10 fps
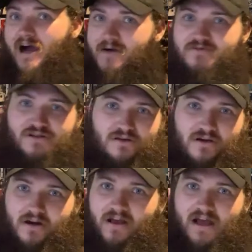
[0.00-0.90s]
I'm sure they're
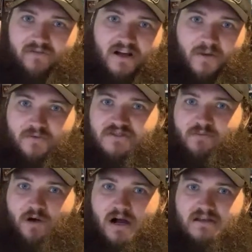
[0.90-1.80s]
going to have a couple
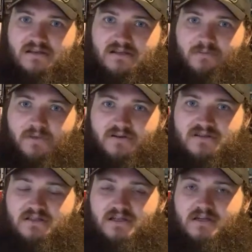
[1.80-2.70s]
surprises up their
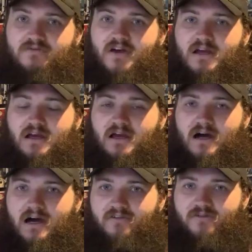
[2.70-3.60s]
sleeve
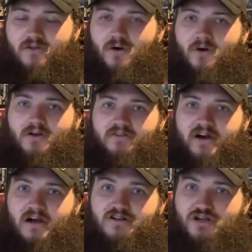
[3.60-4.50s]
for the whole
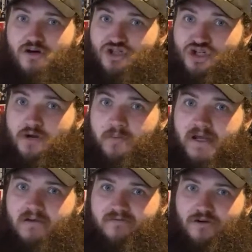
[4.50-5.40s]
entire show. Should
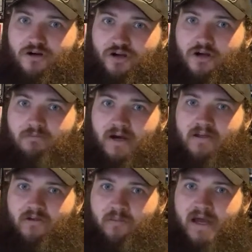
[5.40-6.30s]
be in for a good
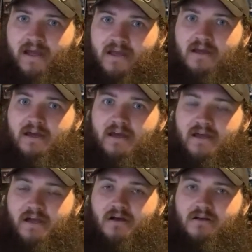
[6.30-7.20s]
Money in the Bank
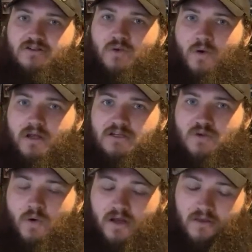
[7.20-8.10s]
here in
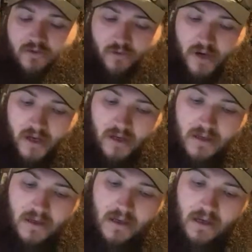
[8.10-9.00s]
2023,
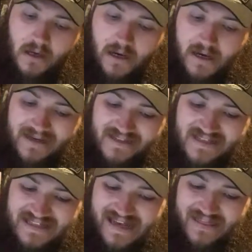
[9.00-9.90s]
to
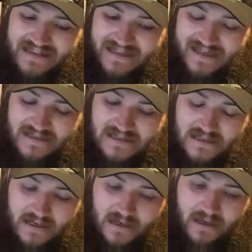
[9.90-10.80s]
say the
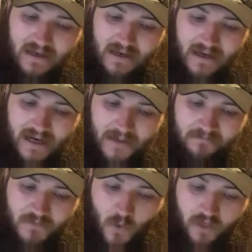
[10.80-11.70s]
least.
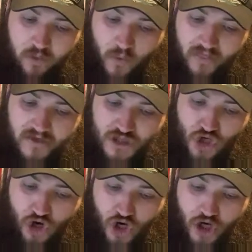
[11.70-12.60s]
With this
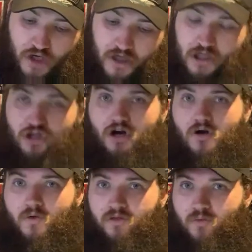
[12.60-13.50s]
card,
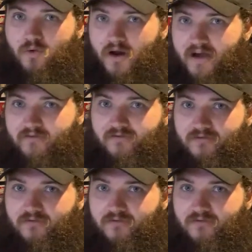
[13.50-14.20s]
along with what I've